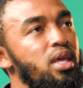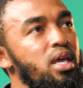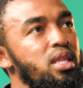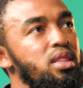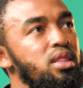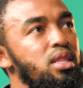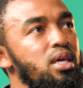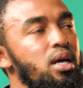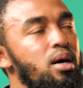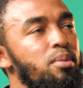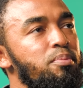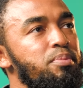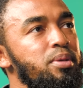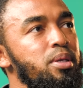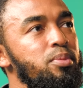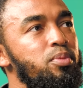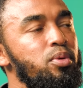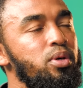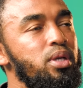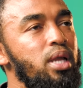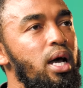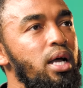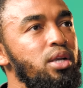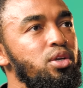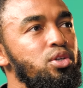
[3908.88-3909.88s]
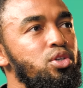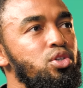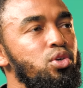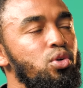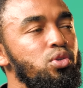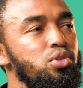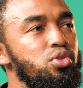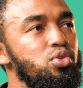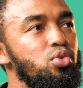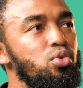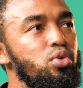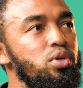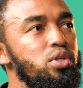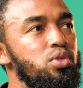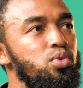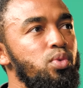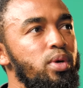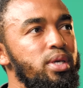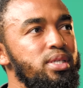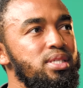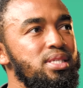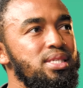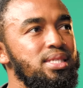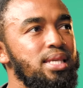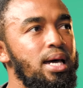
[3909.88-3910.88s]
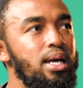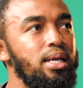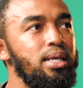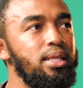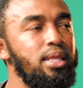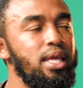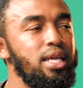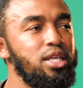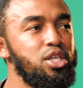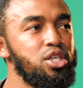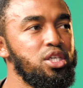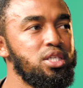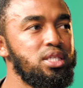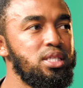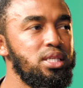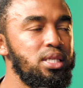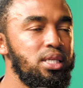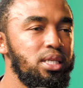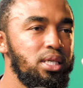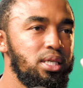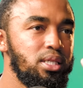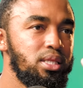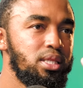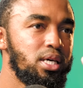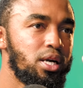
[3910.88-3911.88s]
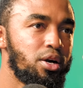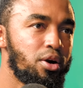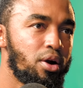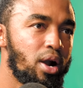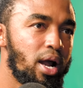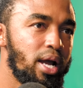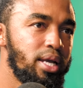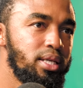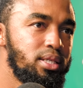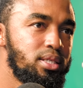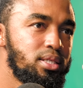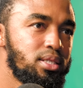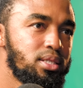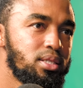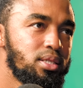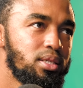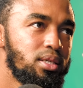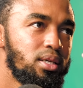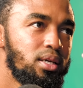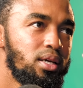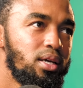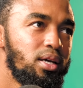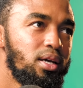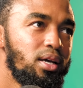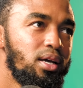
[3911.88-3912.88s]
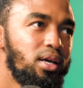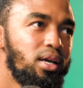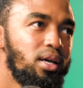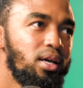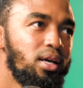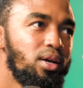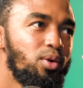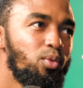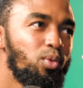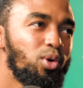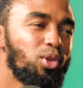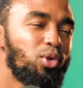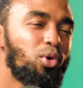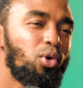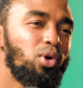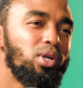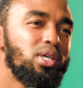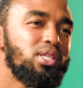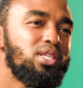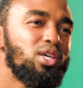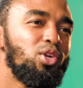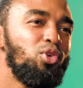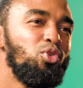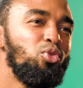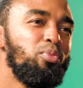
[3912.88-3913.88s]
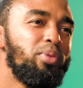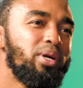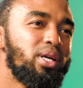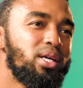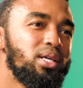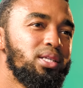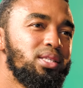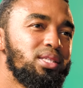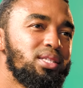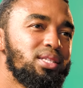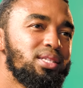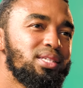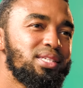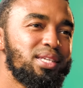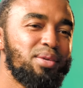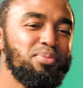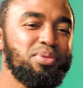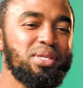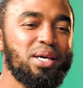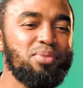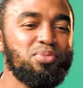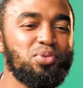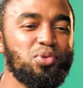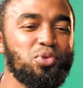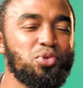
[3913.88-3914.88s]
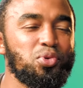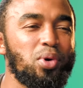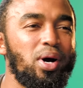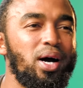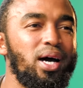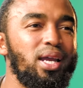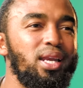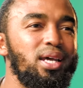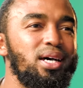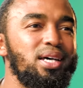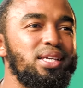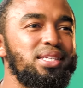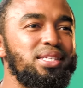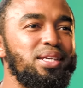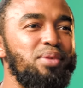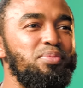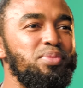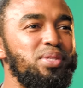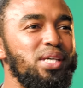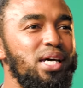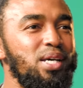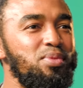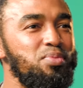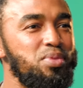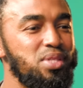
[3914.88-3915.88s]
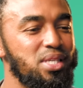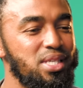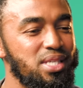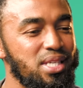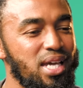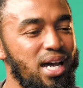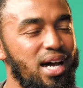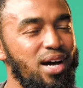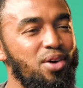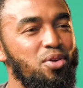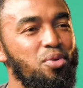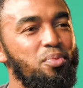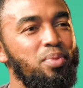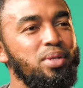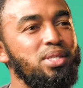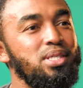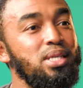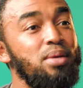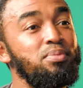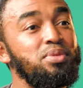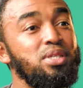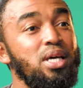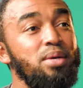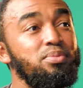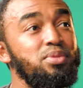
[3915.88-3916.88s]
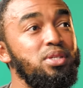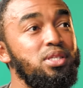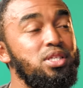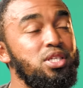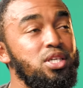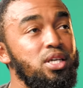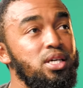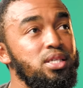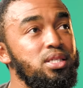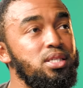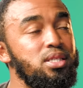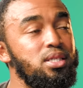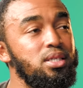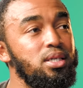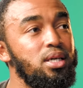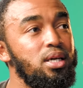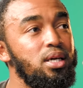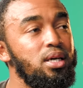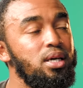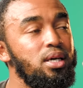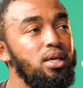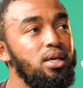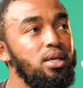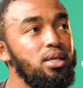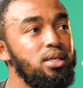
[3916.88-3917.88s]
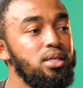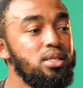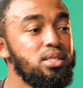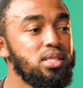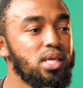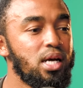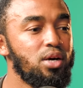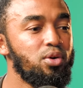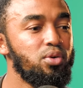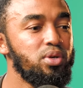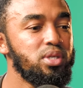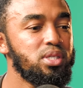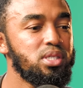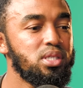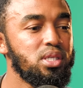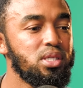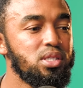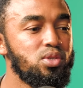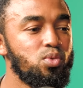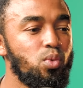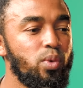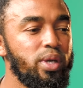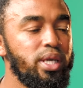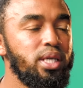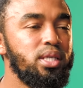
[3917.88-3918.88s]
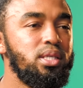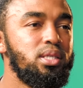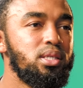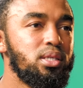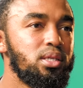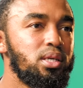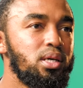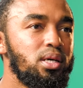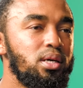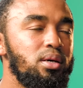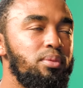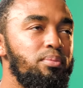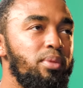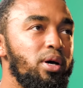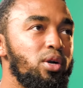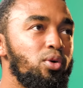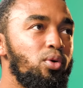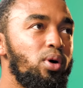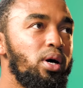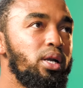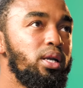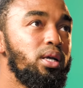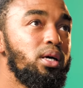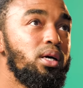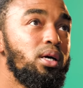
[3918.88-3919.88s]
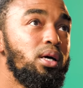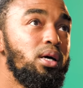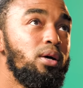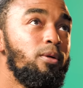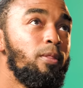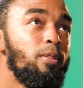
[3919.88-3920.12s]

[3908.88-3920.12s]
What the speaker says: Then there are people with untold stories where they just need the right, we'll call it a lubricant. Sometimes yes. uchwala, sometimes insango, yeah, but sometimes it's just, insango is weed, marijuana.